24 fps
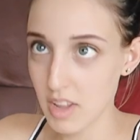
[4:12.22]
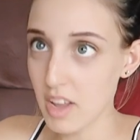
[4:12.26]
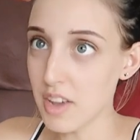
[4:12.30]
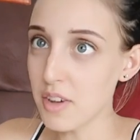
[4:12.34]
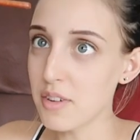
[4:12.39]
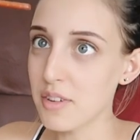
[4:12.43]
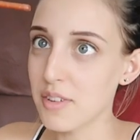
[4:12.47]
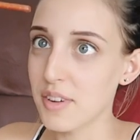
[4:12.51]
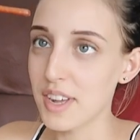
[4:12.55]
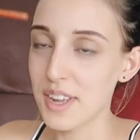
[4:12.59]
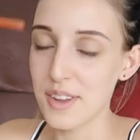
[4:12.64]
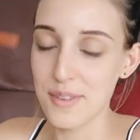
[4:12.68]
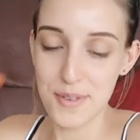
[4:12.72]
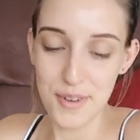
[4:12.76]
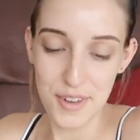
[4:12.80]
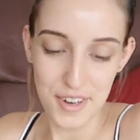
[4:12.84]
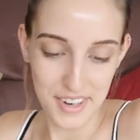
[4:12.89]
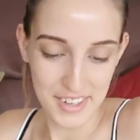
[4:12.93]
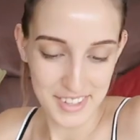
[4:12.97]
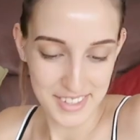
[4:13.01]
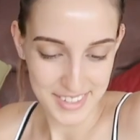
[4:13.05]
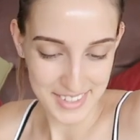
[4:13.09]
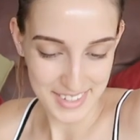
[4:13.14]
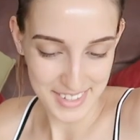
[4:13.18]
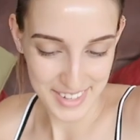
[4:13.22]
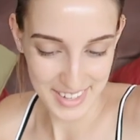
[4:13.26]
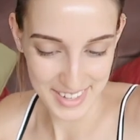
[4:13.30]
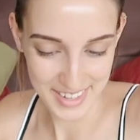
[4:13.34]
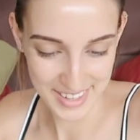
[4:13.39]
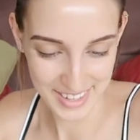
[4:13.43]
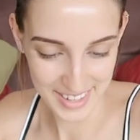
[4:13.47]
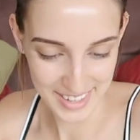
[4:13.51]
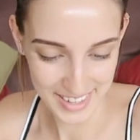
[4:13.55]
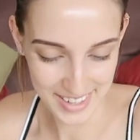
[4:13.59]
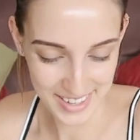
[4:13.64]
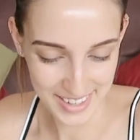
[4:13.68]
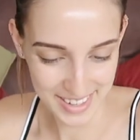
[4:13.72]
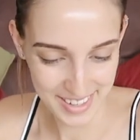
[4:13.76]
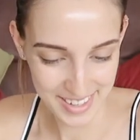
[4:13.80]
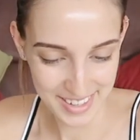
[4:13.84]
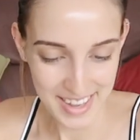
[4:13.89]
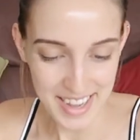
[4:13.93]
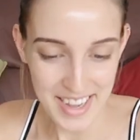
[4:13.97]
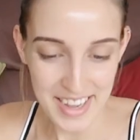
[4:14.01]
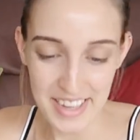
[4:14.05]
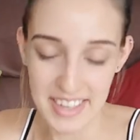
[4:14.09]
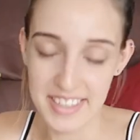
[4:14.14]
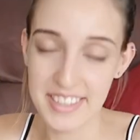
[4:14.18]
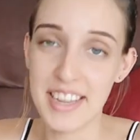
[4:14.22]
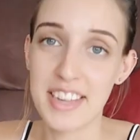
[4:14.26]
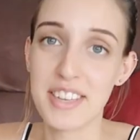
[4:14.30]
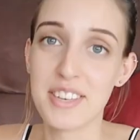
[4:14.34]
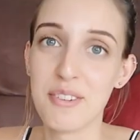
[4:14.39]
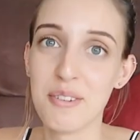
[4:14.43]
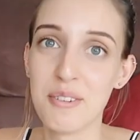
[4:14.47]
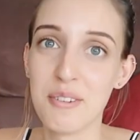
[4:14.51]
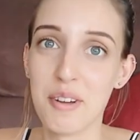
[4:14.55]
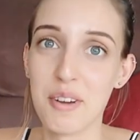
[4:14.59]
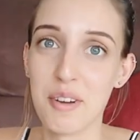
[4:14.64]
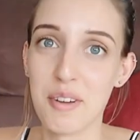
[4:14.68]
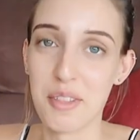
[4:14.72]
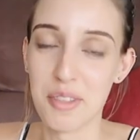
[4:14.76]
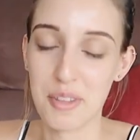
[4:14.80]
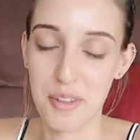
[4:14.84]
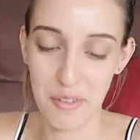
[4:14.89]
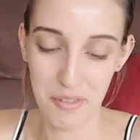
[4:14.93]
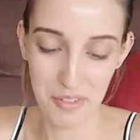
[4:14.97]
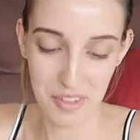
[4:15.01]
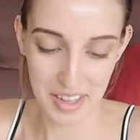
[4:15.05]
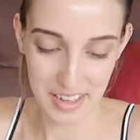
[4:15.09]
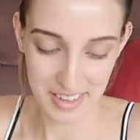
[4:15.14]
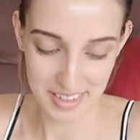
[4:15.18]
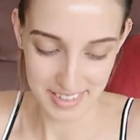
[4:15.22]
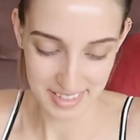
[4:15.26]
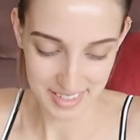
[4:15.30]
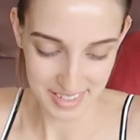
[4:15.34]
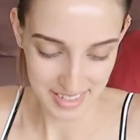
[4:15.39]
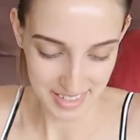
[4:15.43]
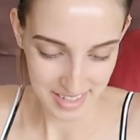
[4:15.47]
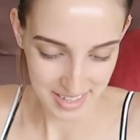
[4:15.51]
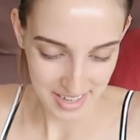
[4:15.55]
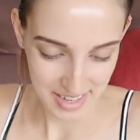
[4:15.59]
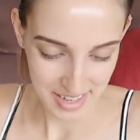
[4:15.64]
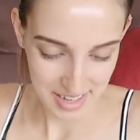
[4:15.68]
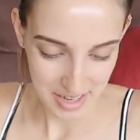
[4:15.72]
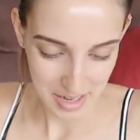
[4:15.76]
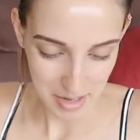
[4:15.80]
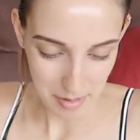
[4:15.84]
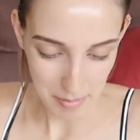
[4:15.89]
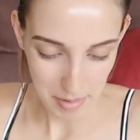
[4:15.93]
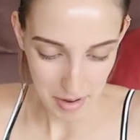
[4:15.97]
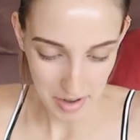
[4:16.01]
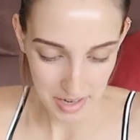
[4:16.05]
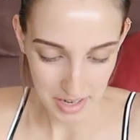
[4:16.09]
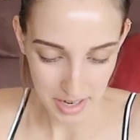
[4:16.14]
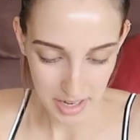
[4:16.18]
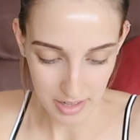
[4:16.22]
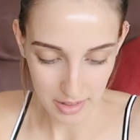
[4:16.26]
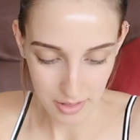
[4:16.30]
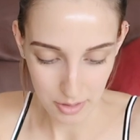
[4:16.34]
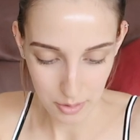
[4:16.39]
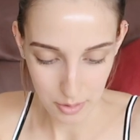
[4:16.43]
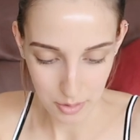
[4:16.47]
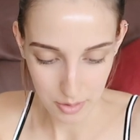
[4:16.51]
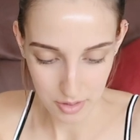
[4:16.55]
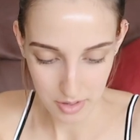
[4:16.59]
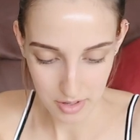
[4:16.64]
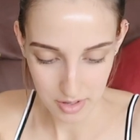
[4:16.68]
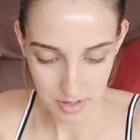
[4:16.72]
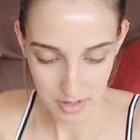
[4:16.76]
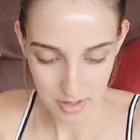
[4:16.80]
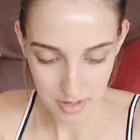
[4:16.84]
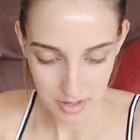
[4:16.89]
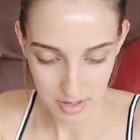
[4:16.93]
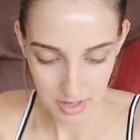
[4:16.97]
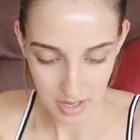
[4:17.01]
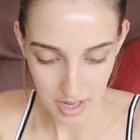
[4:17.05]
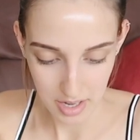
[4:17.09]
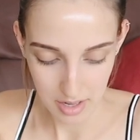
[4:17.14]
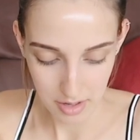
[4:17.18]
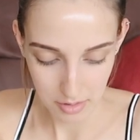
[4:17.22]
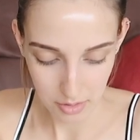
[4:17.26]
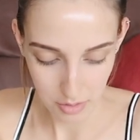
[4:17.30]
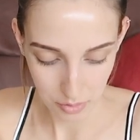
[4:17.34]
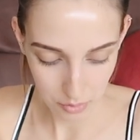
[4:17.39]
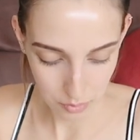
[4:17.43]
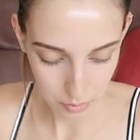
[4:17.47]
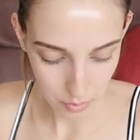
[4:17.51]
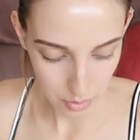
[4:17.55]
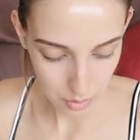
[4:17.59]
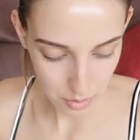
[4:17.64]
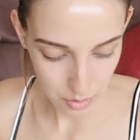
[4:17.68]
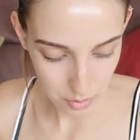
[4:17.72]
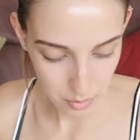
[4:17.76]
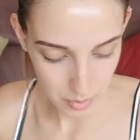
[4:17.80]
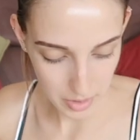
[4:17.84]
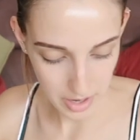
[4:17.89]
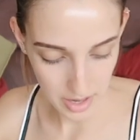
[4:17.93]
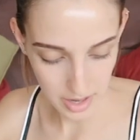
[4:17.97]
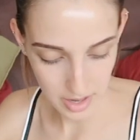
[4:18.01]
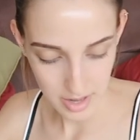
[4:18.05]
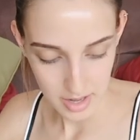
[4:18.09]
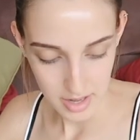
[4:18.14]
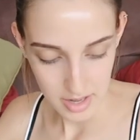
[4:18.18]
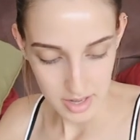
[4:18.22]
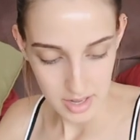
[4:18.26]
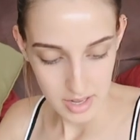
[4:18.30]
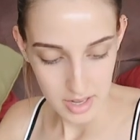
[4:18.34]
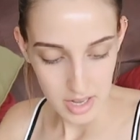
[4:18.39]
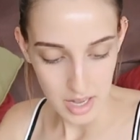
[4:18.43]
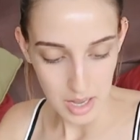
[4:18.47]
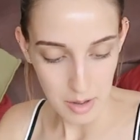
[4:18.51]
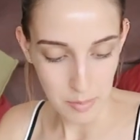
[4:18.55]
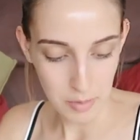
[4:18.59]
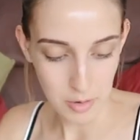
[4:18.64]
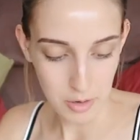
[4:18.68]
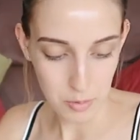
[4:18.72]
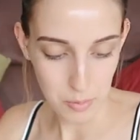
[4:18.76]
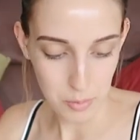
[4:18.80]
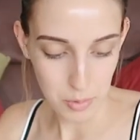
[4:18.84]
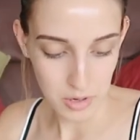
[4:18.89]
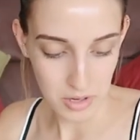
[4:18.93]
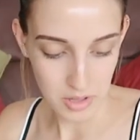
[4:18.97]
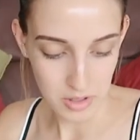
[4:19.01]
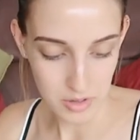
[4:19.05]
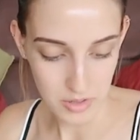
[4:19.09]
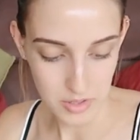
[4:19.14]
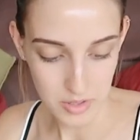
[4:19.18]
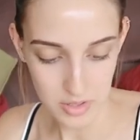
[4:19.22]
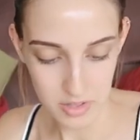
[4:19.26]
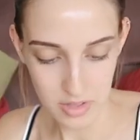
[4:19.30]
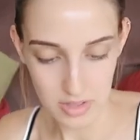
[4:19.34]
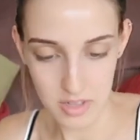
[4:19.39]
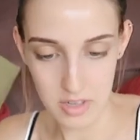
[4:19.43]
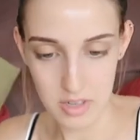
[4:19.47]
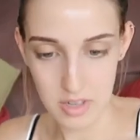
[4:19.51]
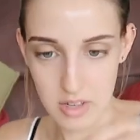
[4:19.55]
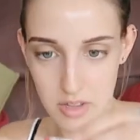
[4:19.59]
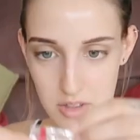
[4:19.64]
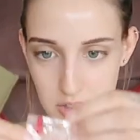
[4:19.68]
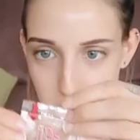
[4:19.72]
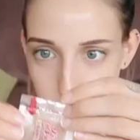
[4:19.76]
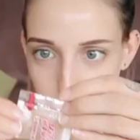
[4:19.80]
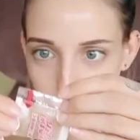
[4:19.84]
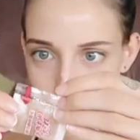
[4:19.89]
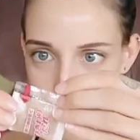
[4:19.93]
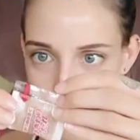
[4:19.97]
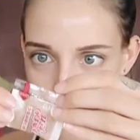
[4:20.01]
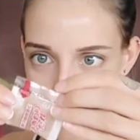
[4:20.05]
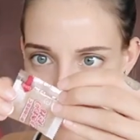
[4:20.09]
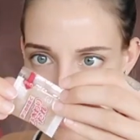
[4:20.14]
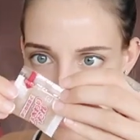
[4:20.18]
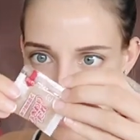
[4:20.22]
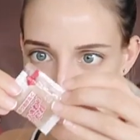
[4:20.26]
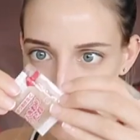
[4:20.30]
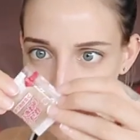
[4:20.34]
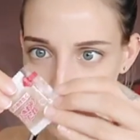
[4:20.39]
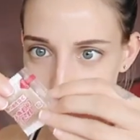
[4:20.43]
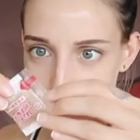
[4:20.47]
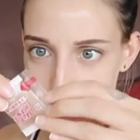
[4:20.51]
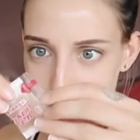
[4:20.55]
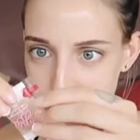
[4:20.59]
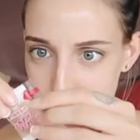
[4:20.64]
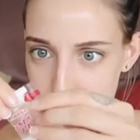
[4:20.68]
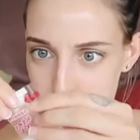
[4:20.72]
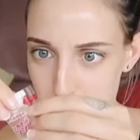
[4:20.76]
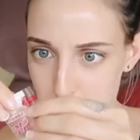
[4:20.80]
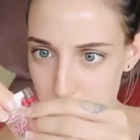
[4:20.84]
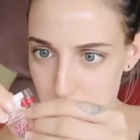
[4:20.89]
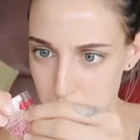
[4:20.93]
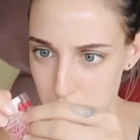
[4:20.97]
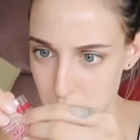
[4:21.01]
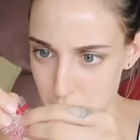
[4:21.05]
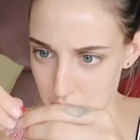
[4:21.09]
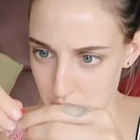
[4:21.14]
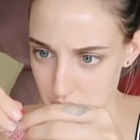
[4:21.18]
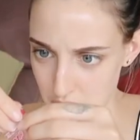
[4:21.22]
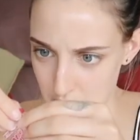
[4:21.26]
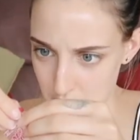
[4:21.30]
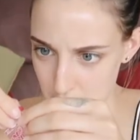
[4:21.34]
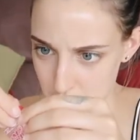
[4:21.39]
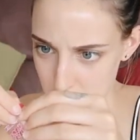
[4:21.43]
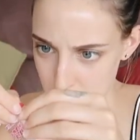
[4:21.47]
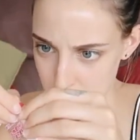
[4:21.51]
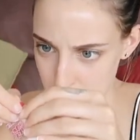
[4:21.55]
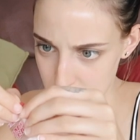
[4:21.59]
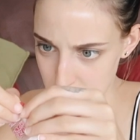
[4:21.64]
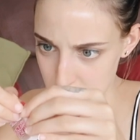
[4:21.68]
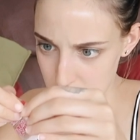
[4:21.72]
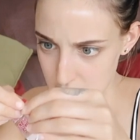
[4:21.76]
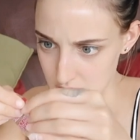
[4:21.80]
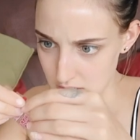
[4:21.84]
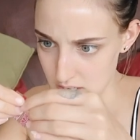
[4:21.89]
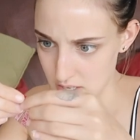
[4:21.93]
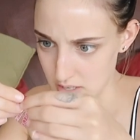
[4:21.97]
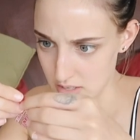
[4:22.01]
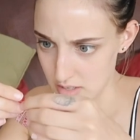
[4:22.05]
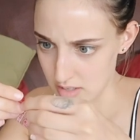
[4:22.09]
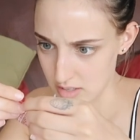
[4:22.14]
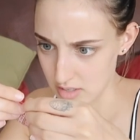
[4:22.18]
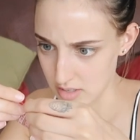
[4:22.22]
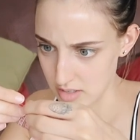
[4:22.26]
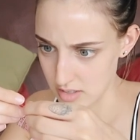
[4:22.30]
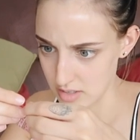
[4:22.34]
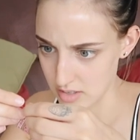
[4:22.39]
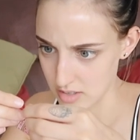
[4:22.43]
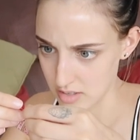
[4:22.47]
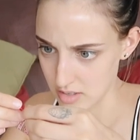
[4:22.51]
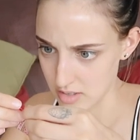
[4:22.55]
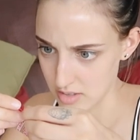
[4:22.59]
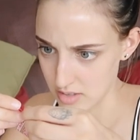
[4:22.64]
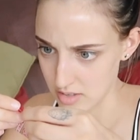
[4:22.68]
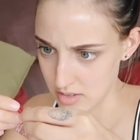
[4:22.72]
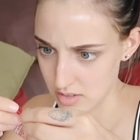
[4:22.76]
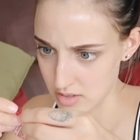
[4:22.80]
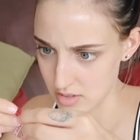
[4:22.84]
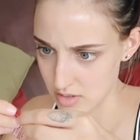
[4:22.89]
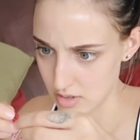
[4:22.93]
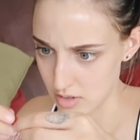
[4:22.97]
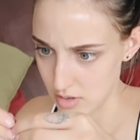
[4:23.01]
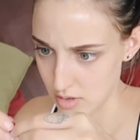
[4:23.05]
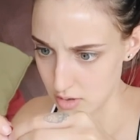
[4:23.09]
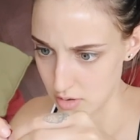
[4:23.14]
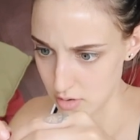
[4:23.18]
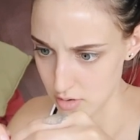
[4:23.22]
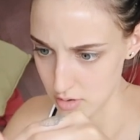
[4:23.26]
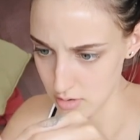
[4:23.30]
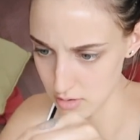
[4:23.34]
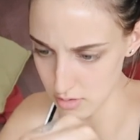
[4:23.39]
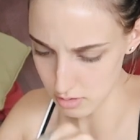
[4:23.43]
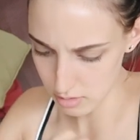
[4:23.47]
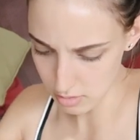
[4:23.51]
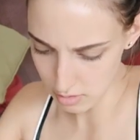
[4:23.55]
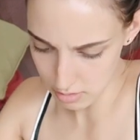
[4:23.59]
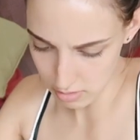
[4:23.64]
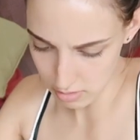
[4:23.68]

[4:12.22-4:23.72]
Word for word: Oh, it worked. Guess I do know a few things about natto. Okay, don't roll away. I'm gonna put in this, the those, these things, whatever these things are.